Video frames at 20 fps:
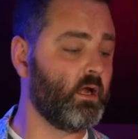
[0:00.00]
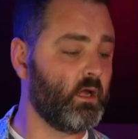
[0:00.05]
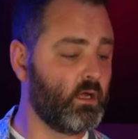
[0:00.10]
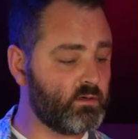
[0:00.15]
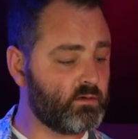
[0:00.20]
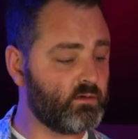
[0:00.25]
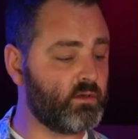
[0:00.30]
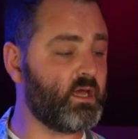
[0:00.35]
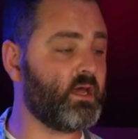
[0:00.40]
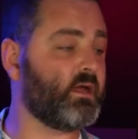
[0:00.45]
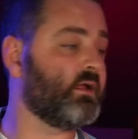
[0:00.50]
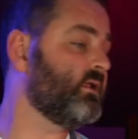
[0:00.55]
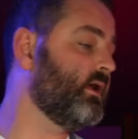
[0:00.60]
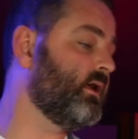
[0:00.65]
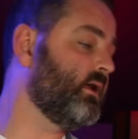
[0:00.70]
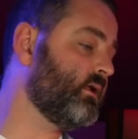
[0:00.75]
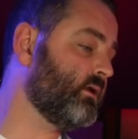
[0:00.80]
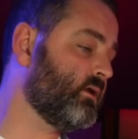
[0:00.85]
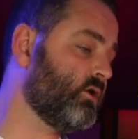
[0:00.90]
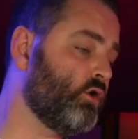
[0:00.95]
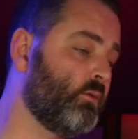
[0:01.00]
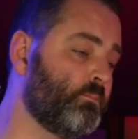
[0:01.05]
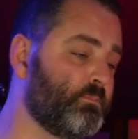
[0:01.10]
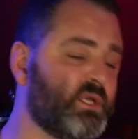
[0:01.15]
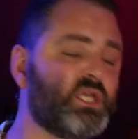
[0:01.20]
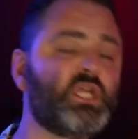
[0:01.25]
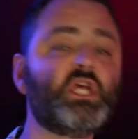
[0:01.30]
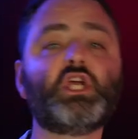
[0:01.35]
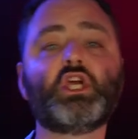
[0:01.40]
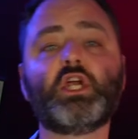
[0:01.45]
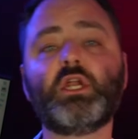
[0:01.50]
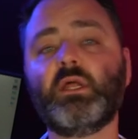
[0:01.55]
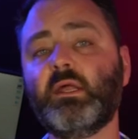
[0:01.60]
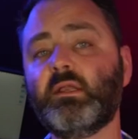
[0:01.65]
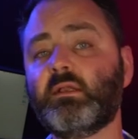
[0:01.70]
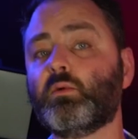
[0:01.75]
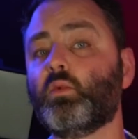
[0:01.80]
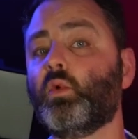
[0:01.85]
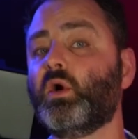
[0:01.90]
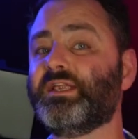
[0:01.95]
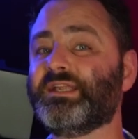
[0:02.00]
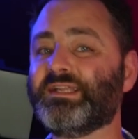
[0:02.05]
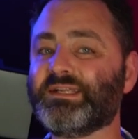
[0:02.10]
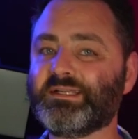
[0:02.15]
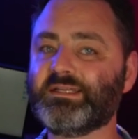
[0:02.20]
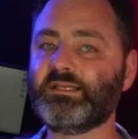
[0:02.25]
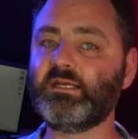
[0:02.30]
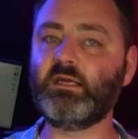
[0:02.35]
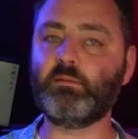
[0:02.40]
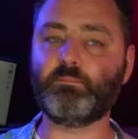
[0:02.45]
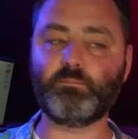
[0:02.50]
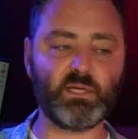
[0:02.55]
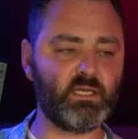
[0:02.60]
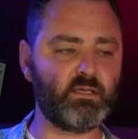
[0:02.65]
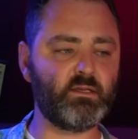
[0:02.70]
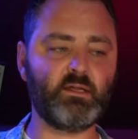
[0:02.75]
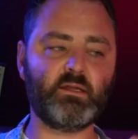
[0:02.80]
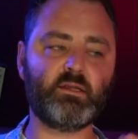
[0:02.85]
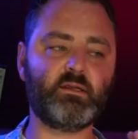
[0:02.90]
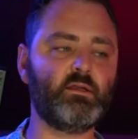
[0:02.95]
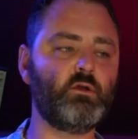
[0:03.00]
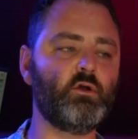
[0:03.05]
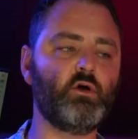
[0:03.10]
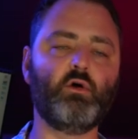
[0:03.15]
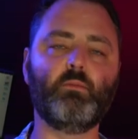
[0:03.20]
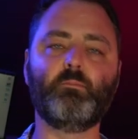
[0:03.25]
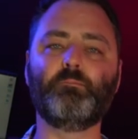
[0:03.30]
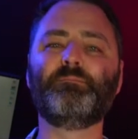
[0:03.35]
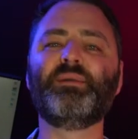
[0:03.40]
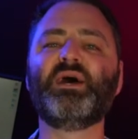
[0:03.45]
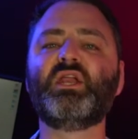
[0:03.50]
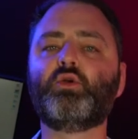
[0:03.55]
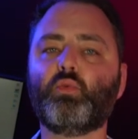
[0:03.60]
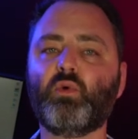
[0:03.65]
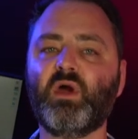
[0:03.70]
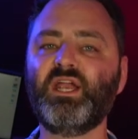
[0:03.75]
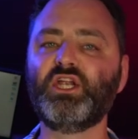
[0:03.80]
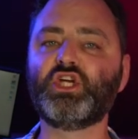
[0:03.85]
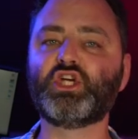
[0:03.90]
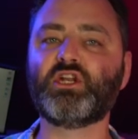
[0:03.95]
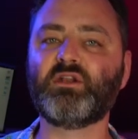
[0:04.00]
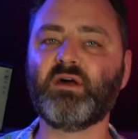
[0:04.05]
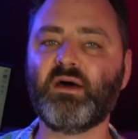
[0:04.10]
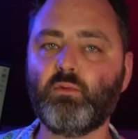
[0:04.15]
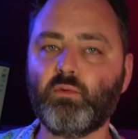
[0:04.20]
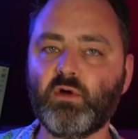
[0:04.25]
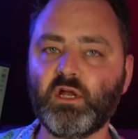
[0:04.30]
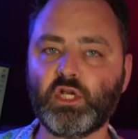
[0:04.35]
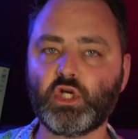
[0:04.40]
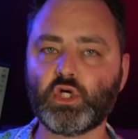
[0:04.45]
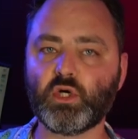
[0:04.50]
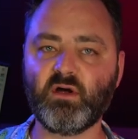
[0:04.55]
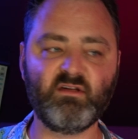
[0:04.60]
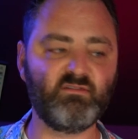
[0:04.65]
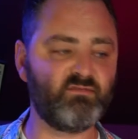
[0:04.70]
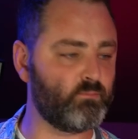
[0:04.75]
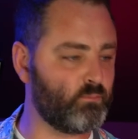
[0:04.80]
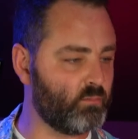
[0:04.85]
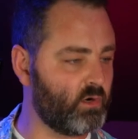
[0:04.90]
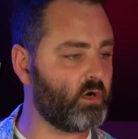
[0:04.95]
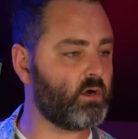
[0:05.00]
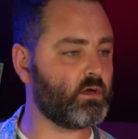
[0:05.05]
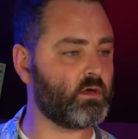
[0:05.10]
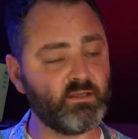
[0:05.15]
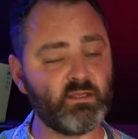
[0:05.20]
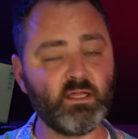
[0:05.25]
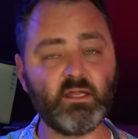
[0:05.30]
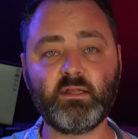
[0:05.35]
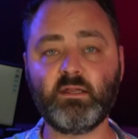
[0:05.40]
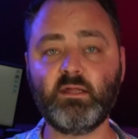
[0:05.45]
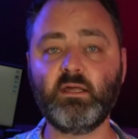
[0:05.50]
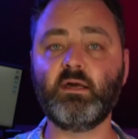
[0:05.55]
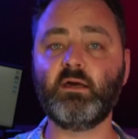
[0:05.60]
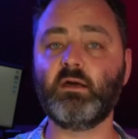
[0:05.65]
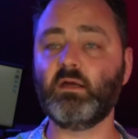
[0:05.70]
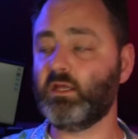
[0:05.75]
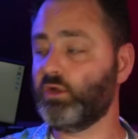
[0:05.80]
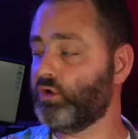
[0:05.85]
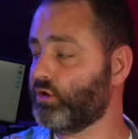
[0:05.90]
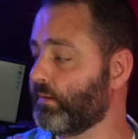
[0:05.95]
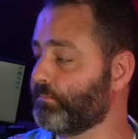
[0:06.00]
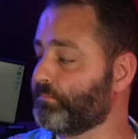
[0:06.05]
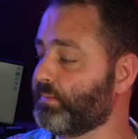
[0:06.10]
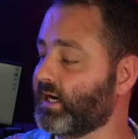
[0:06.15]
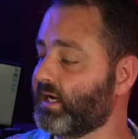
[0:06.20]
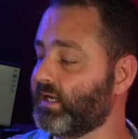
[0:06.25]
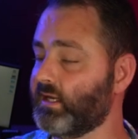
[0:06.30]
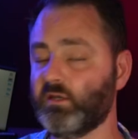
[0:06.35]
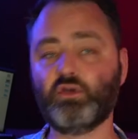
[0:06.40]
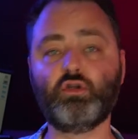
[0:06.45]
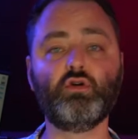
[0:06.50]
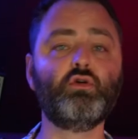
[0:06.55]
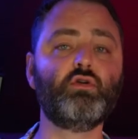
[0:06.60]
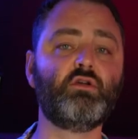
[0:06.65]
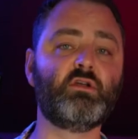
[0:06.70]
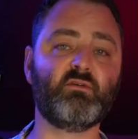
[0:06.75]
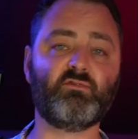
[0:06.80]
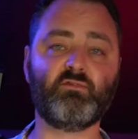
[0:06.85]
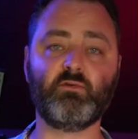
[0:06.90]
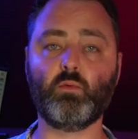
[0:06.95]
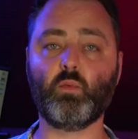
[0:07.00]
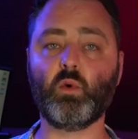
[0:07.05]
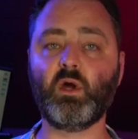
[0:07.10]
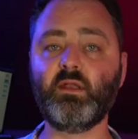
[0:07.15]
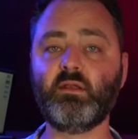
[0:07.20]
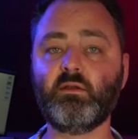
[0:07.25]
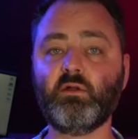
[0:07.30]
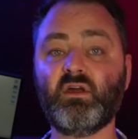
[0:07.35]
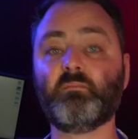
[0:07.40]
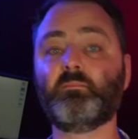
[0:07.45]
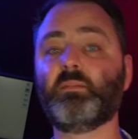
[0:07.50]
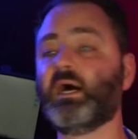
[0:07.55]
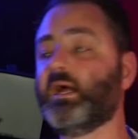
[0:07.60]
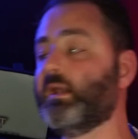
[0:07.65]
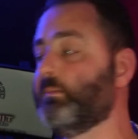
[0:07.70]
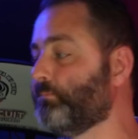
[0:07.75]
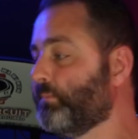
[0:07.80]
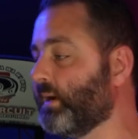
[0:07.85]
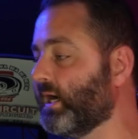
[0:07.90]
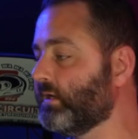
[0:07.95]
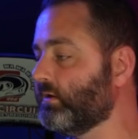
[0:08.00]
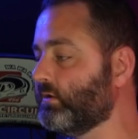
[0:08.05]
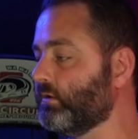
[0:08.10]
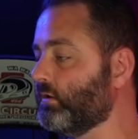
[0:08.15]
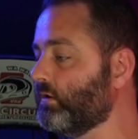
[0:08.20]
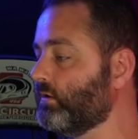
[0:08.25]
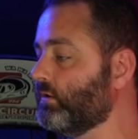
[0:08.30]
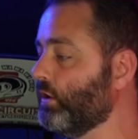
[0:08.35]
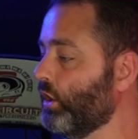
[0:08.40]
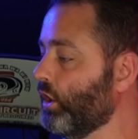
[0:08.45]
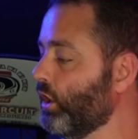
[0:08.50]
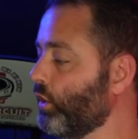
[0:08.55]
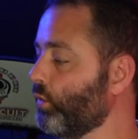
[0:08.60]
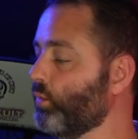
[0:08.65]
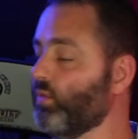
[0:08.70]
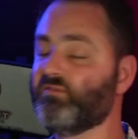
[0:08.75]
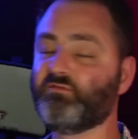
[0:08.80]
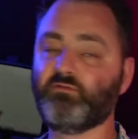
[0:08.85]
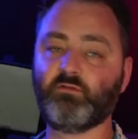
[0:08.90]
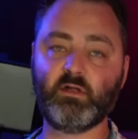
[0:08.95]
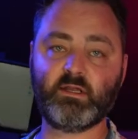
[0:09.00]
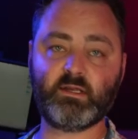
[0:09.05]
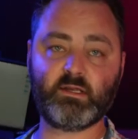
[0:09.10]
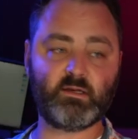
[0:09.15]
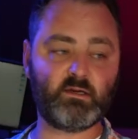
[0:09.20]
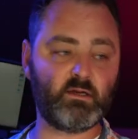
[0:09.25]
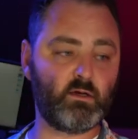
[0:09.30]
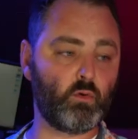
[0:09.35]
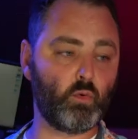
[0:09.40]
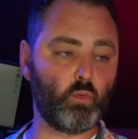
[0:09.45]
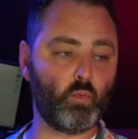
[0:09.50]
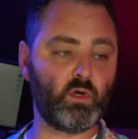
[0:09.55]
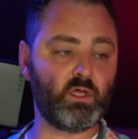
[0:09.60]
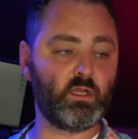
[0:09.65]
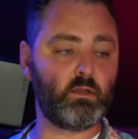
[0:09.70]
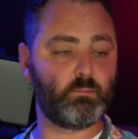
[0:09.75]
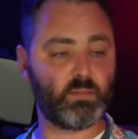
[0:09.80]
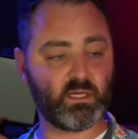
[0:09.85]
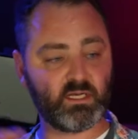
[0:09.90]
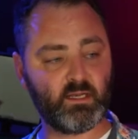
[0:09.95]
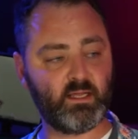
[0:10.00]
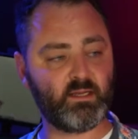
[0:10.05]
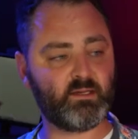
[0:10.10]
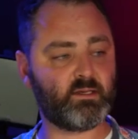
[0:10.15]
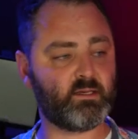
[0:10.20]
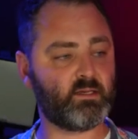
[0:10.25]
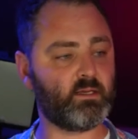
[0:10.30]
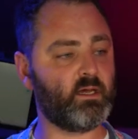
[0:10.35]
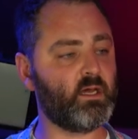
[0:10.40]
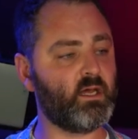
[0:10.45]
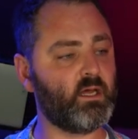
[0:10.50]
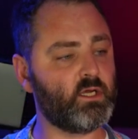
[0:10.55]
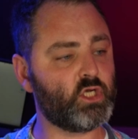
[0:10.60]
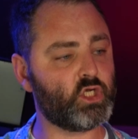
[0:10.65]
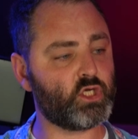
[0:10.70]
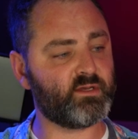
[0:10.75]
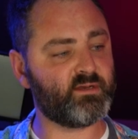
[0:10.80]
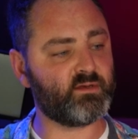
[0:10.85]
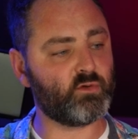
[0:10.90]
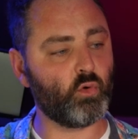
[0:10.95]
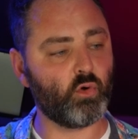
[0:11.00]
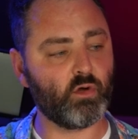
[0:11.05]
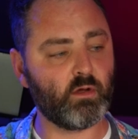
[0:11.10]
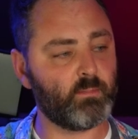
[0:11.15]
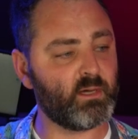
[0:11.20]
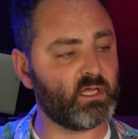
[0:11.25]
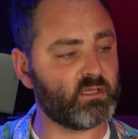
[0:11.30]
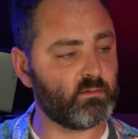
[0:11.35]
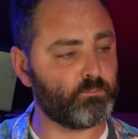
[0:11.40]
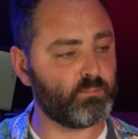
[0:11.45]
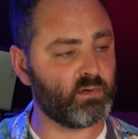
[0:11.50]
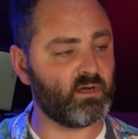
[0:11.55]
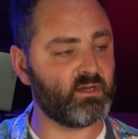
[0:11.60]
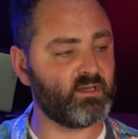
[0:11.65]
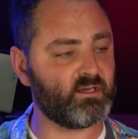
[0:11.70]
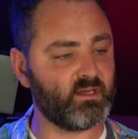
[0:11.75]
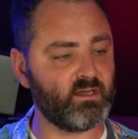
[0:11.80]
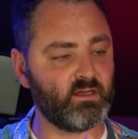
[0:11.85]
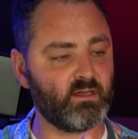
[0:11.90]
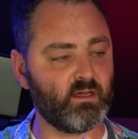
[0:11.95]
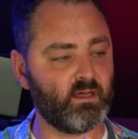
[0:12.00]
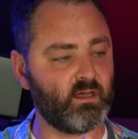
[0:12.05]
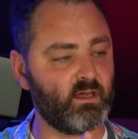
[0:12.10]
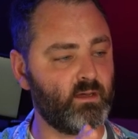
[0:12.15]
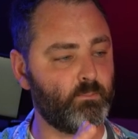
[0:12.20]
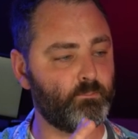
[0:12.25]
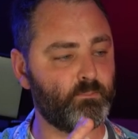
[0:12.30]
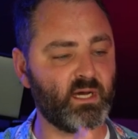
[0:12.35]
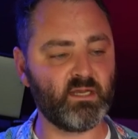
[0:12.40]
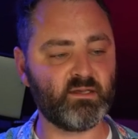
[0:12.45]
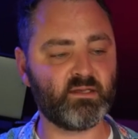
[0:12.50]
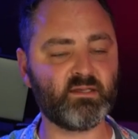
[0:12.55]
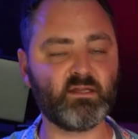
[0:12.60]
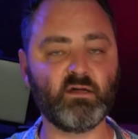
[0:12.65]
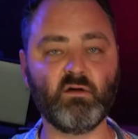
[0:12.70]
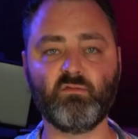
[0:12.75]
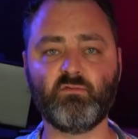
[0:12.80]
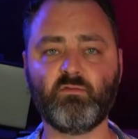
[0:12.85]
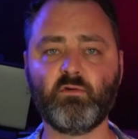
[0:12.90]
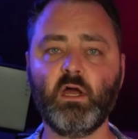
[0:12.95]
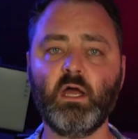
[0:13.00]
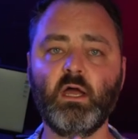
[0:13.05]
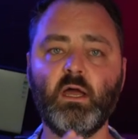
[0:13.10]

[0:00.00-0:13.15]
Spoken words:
So yeah, the competition is quite steep in this, you know, mid-range direct drive mark. This year you can buy in 2 different ways. You can buy it bundled with the steering wheel, but let's just talk about the pricing by itself.